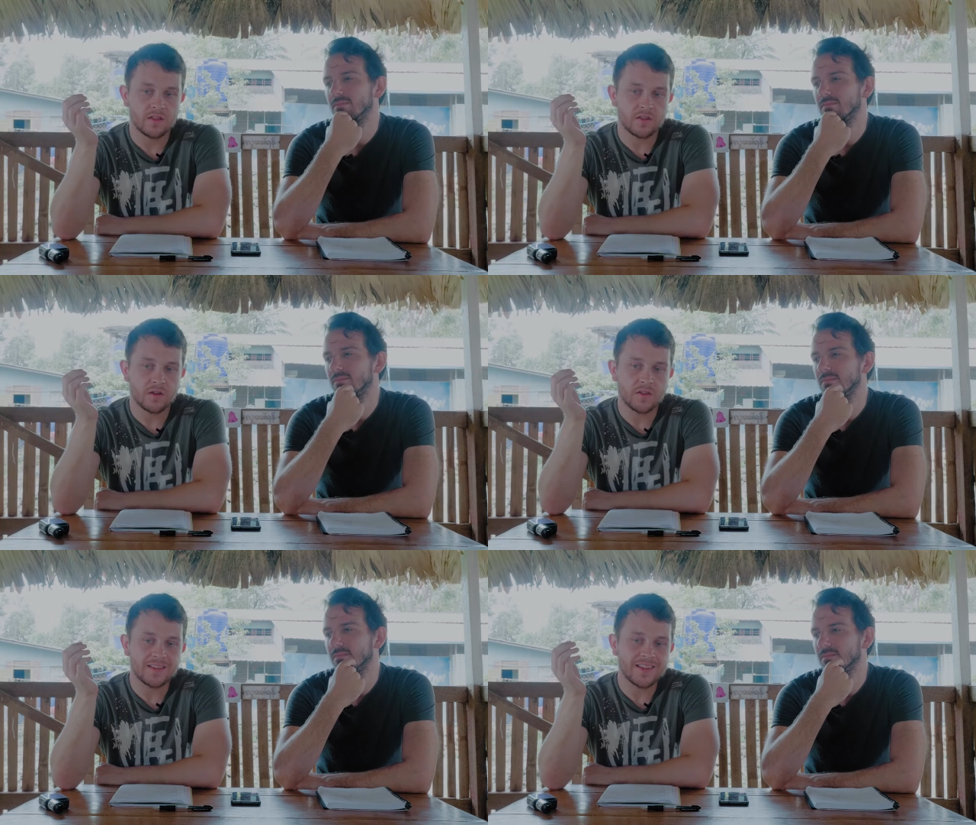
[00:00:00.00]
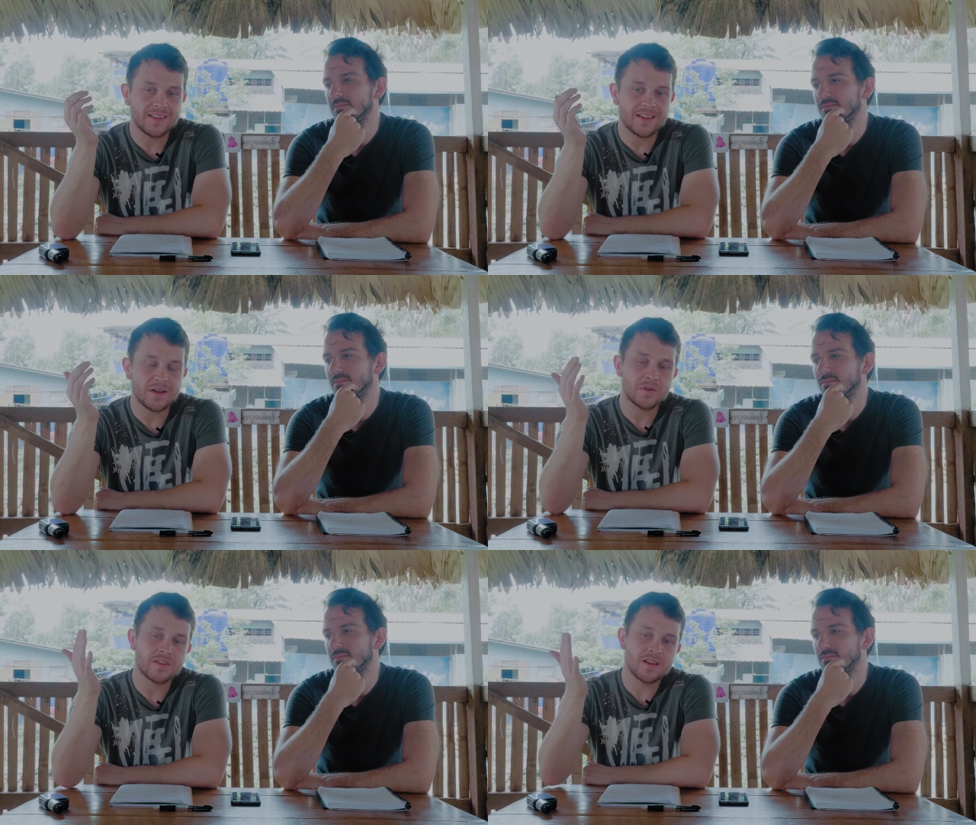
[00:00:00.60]
Speaker 1: you know, it, it
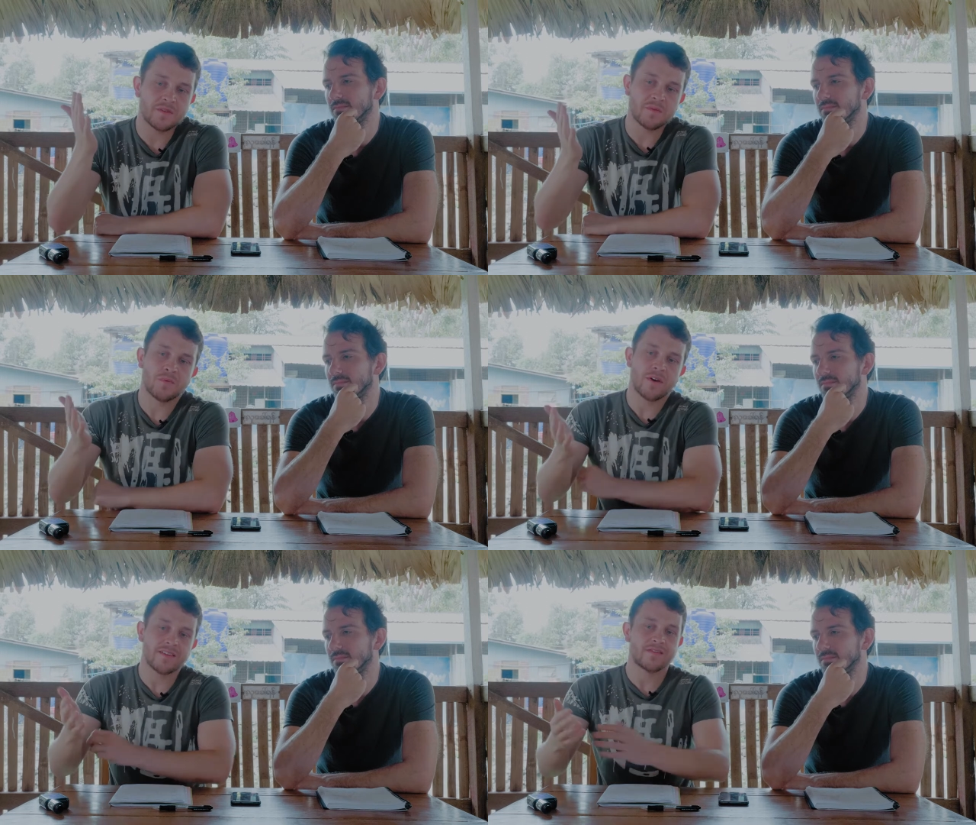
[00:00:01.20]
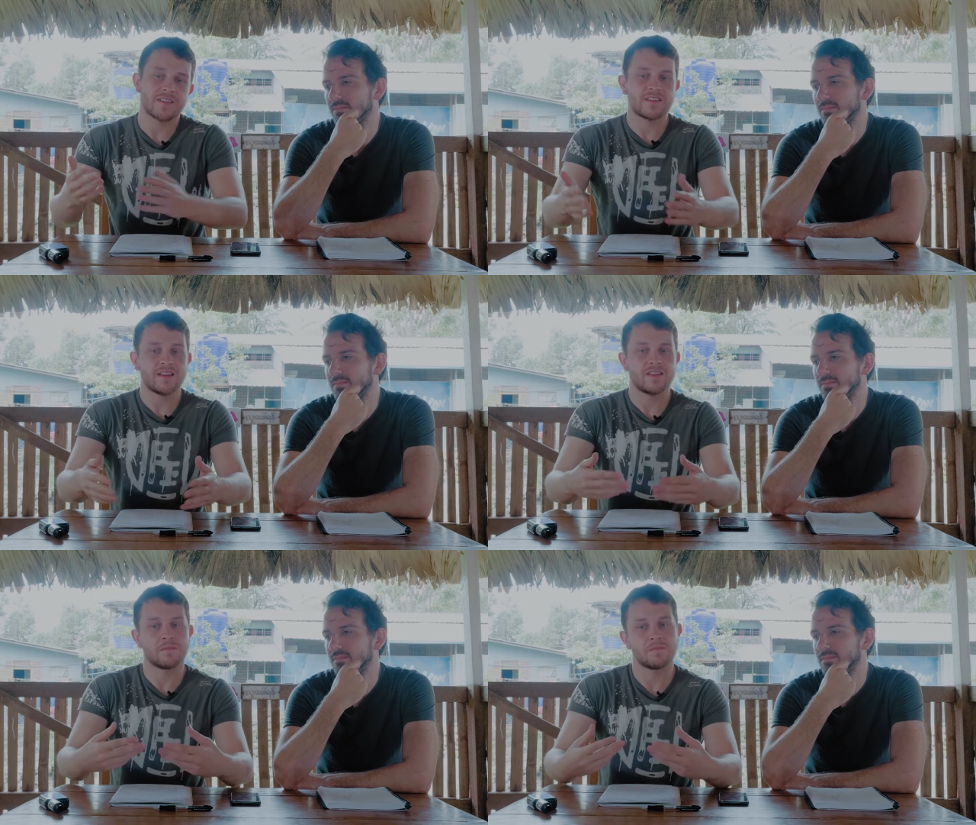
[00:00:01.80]
was it was impressive to see
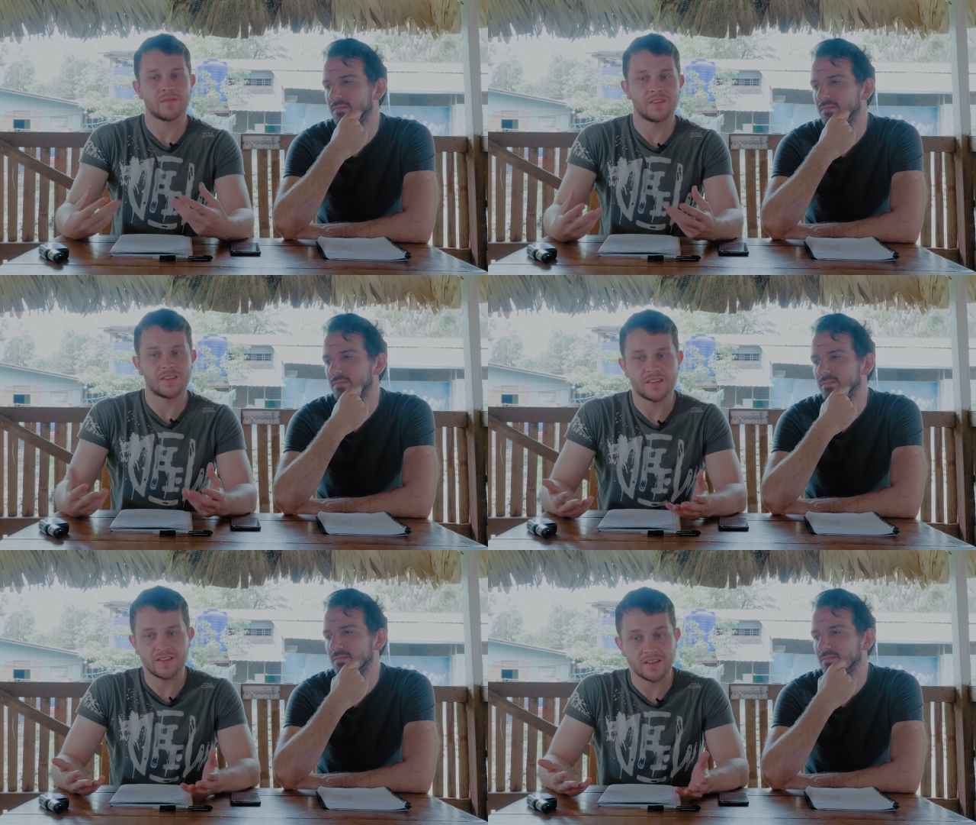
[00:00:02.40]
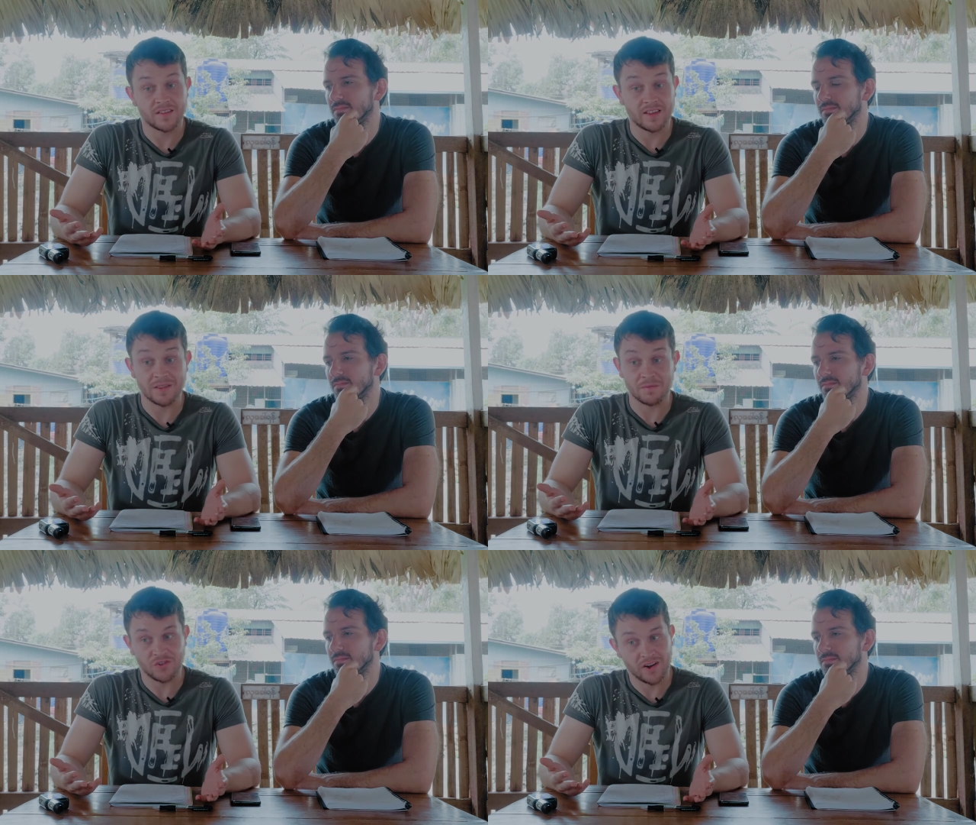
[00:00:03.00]
them to see them
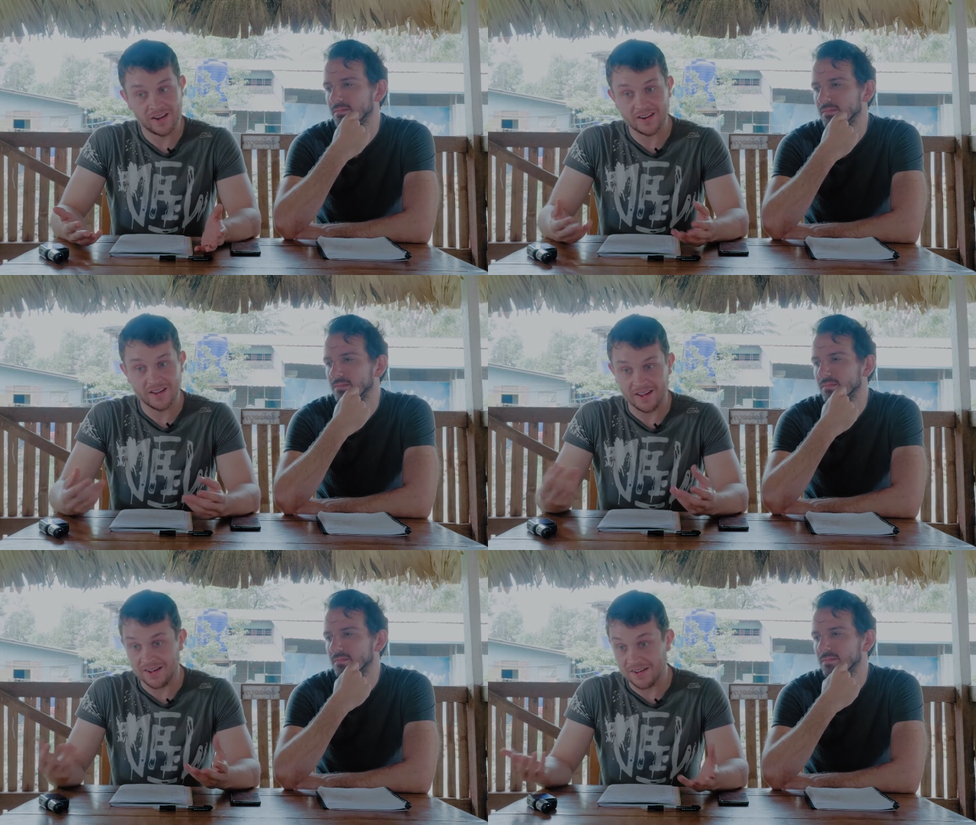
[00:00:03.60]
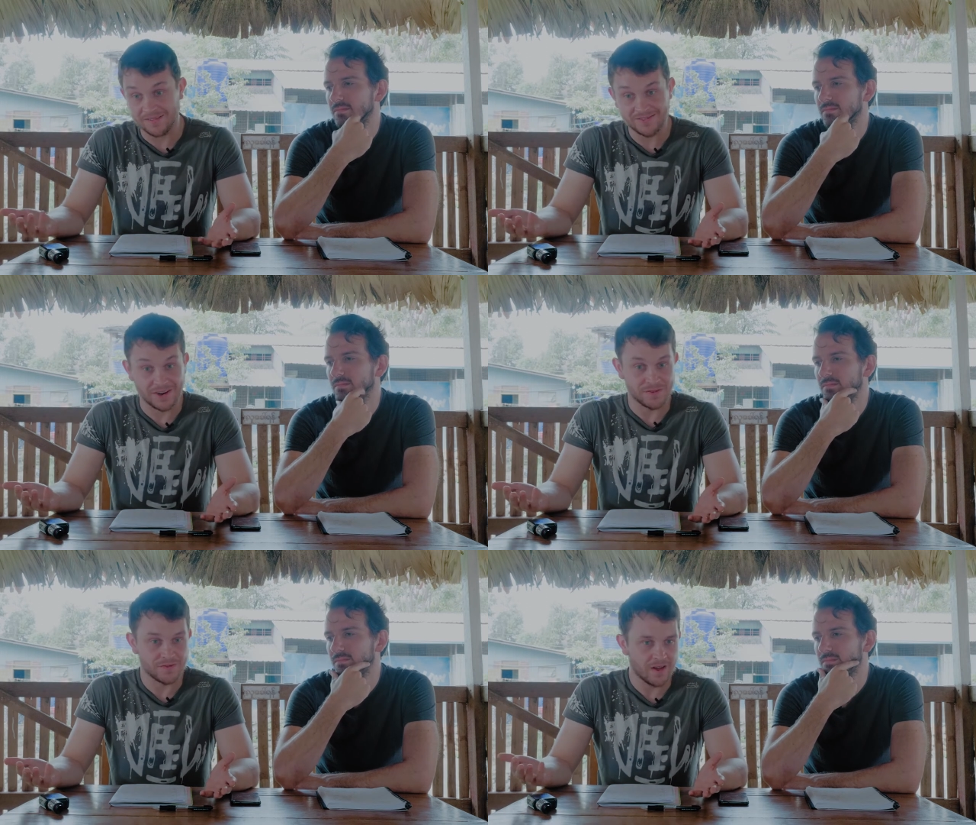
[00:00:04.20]
try and uh, you know,
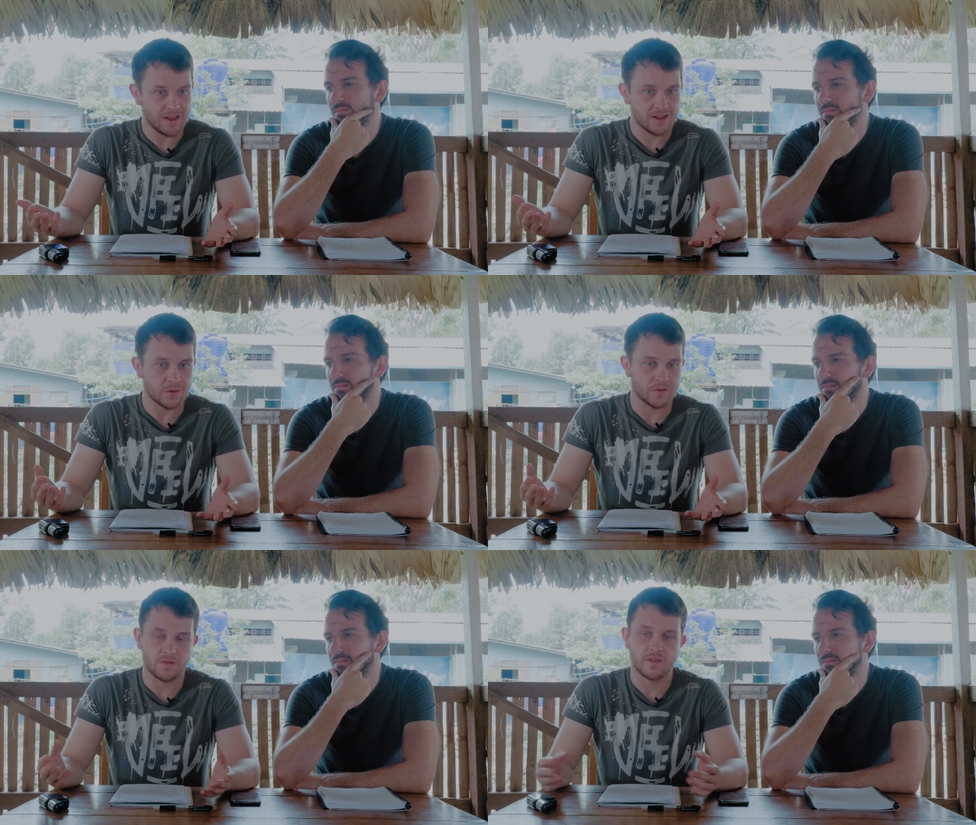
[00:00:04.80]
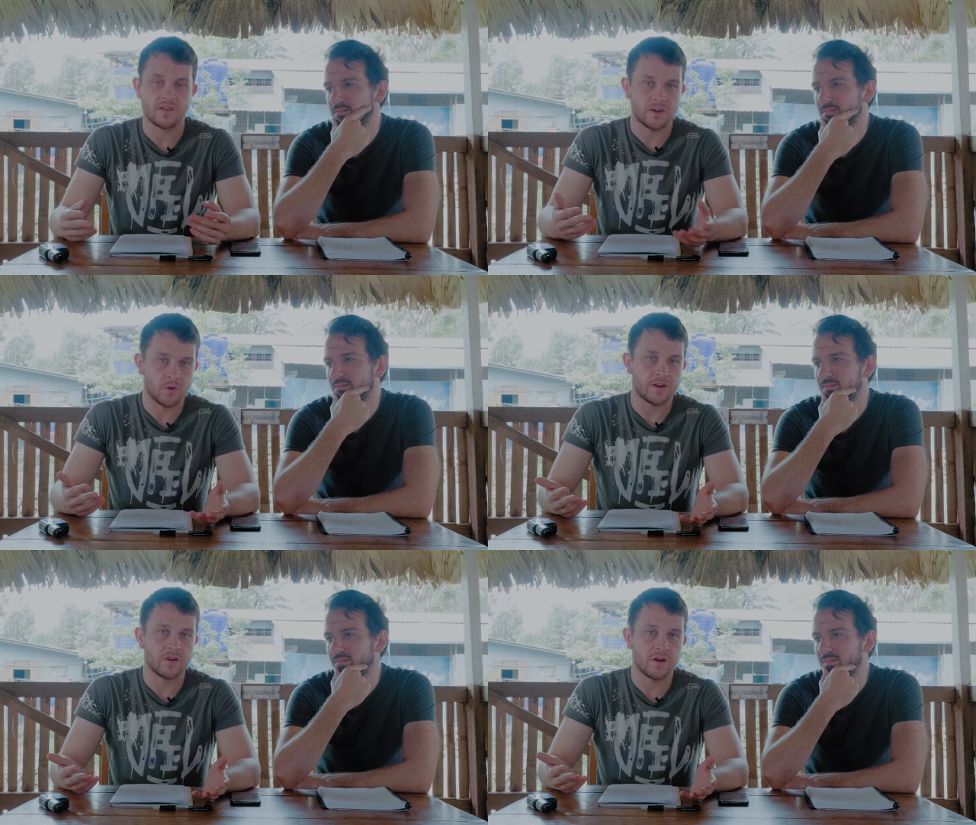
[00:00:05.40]
fight, and it was obviously
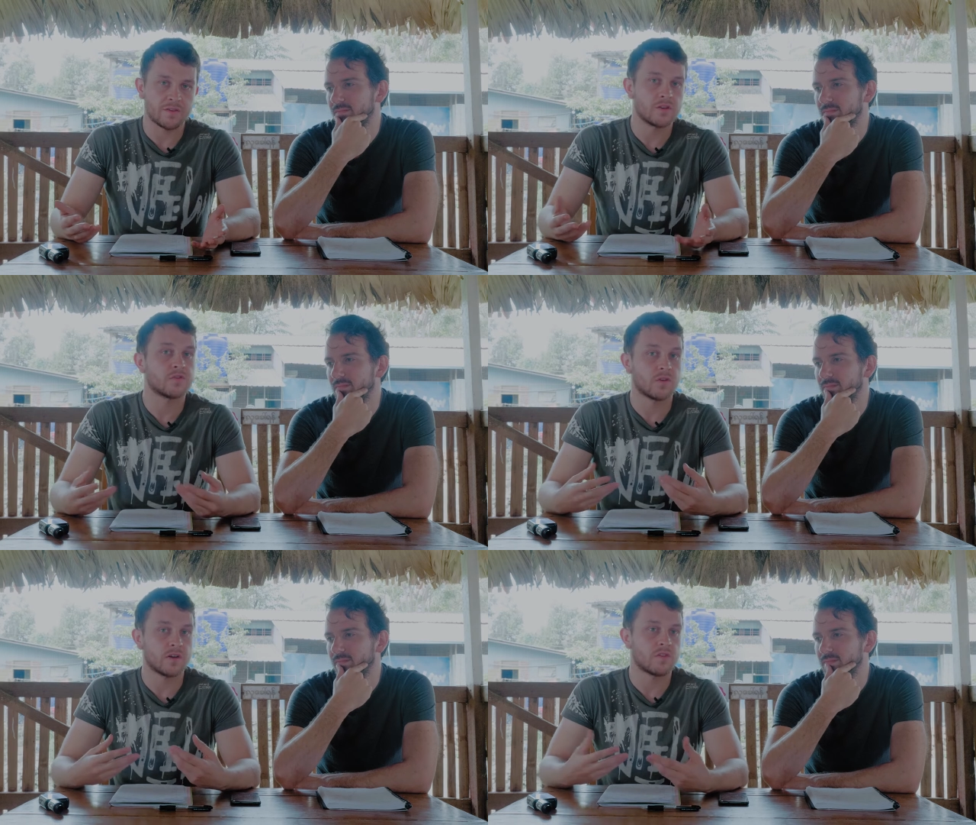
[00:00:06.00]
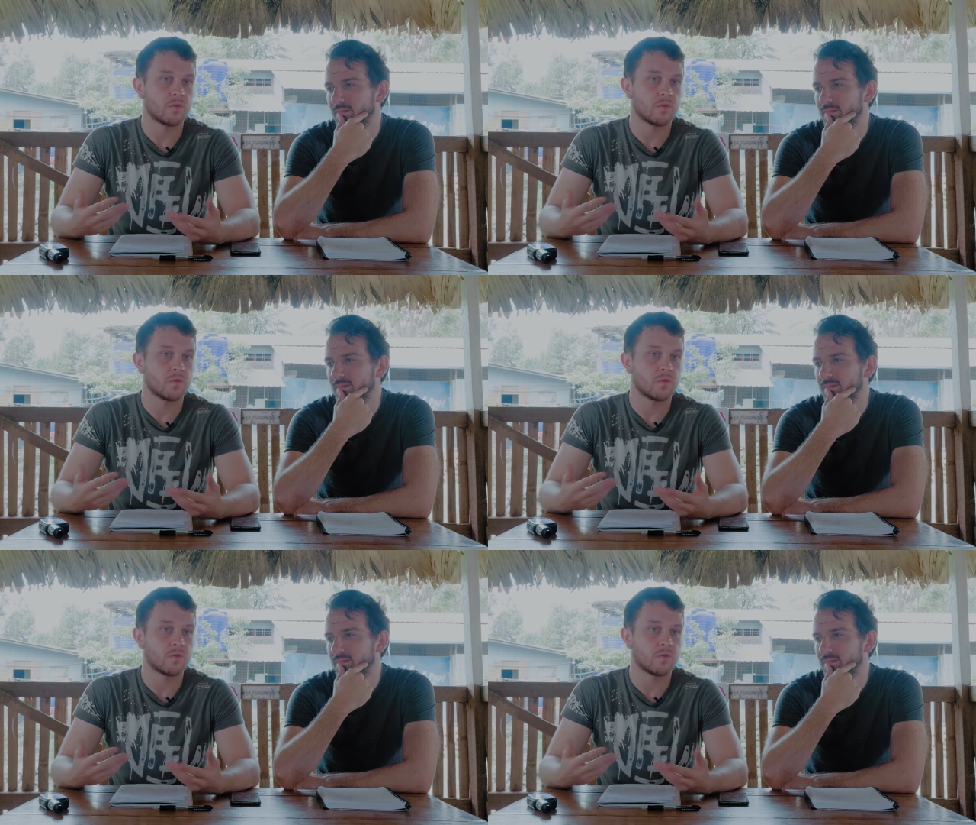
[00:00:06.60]
quite novel for us